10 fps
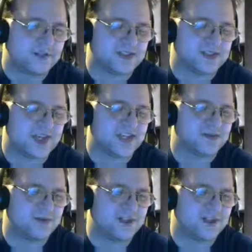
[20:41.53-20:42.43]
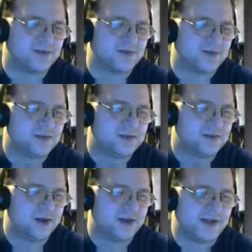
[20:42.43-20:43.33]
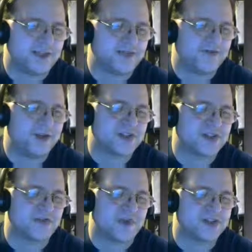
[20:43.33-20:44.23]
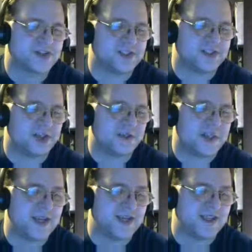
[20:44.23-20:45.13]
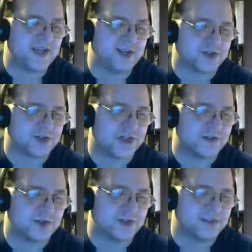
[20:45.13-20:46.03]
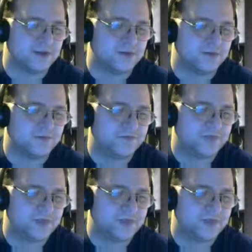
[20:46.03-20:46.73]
Sasquatch? Oh yes, a fearsome monster currently making Delrich Temple its home.